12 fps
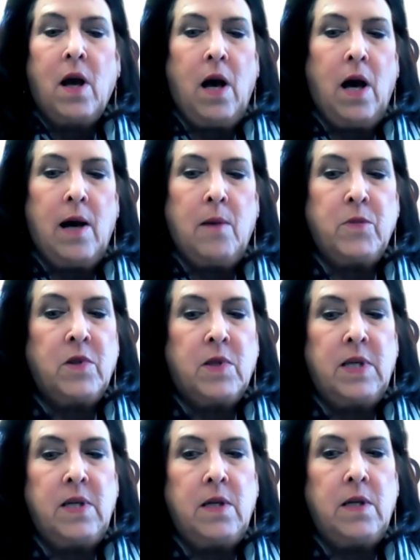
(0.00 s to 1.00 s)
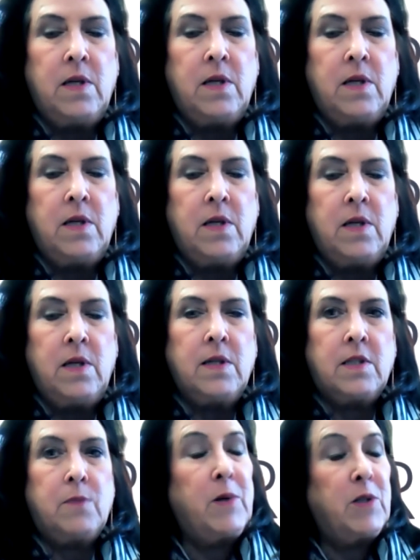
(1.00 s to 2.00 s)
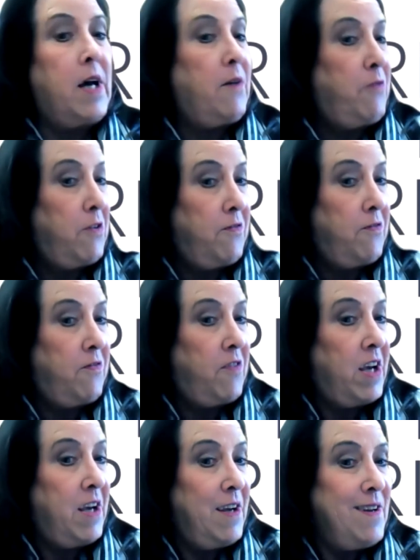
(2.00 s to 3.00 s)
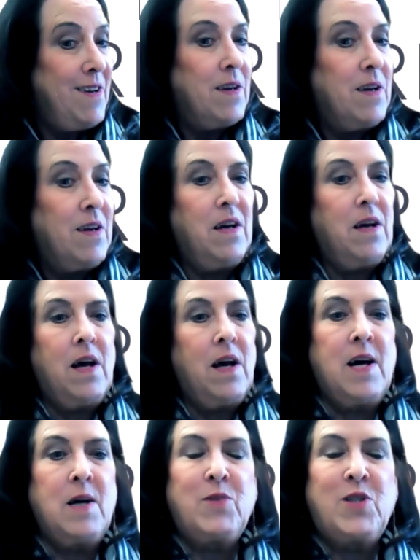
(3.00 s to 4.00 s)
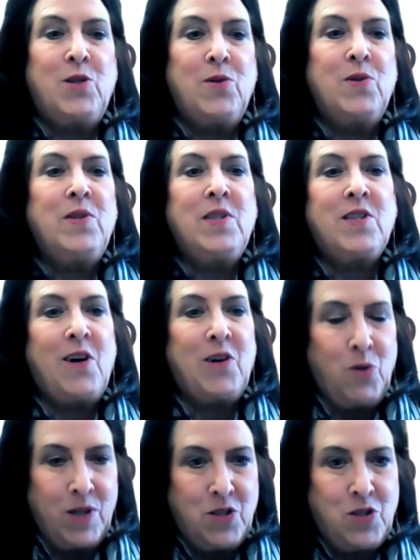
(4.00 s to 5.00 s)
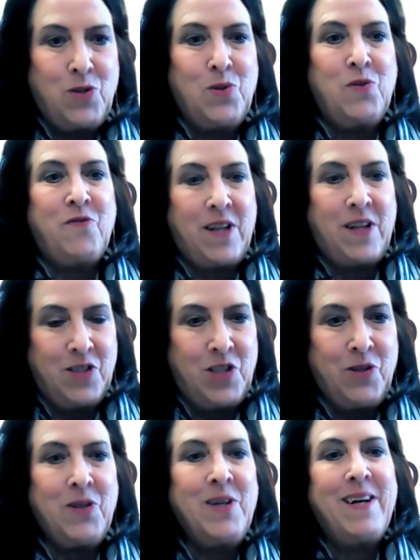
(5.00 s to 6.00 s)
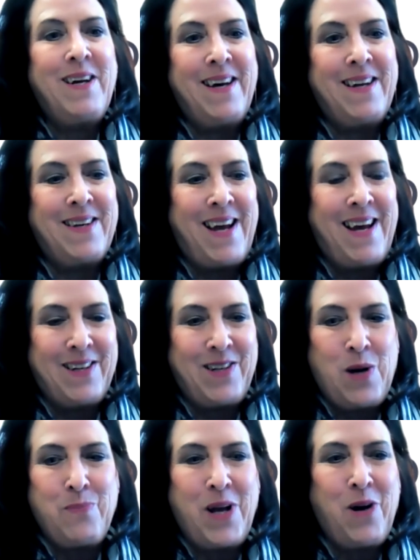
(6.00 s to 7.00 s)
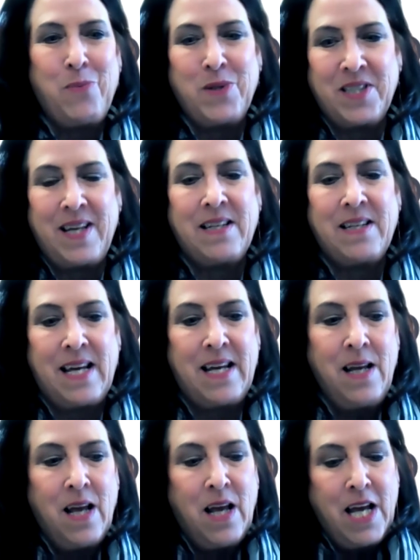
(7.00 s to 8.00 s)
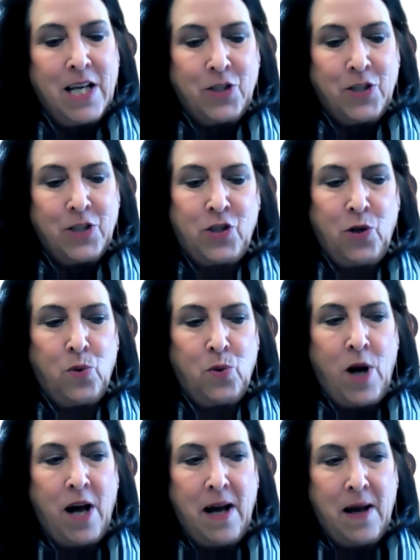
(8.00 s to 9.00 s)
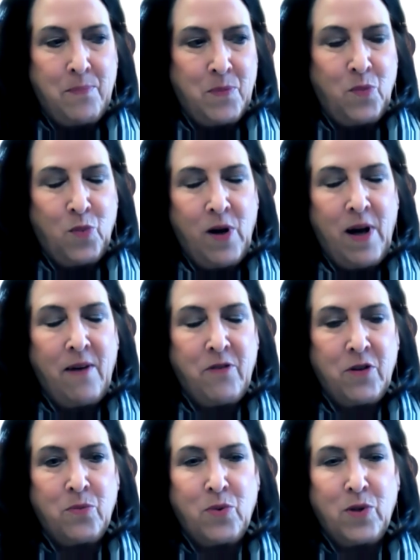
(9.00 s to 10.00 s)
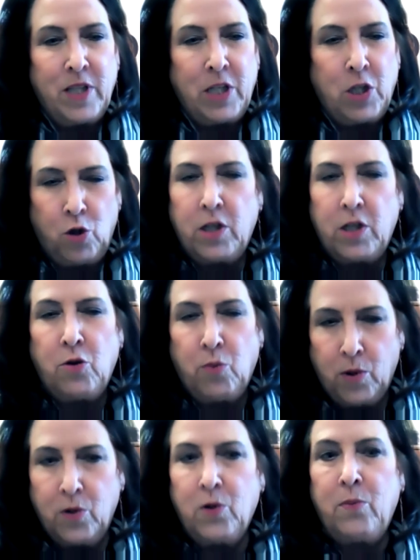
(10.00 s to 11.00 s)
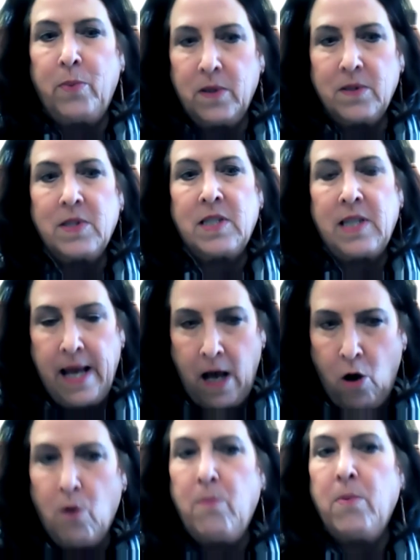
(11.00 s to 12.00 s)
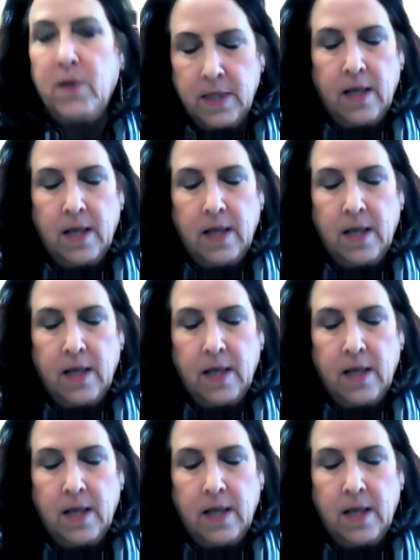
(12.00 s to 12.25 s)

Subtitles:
The Spencer High School FFA students are going to volunteer and come help us that day. So we'll have a really good group to help.